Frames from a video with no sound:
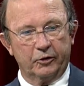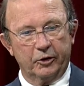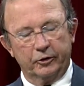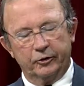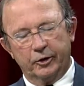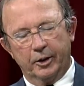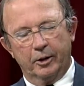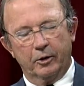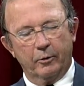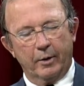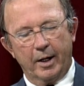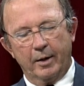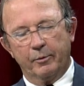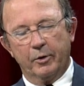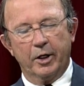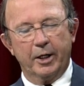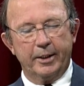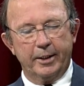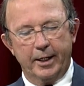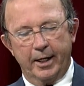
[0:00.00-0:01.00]
They say, do I
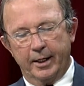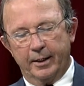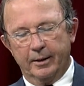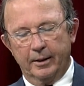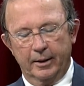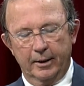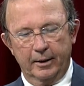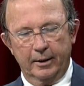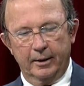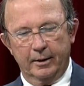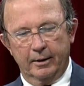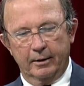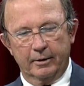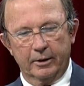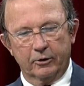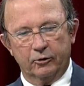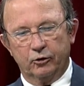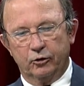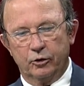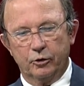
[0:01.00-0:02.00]
want to take
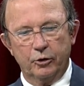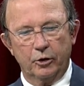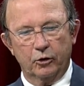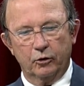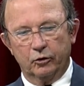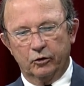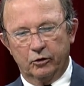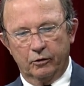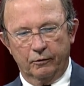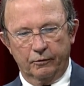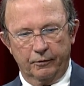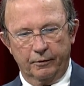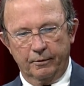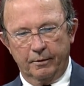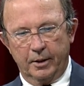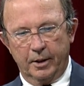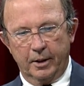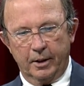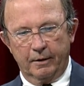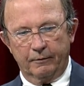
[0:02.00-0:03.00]
this 2 years of
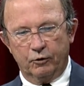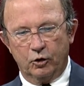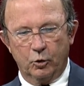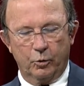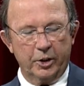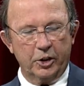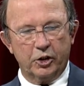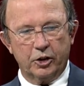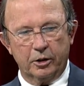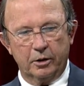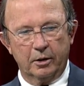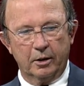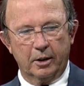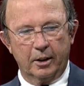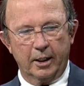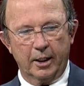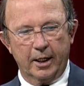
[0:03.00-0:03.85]
tuition,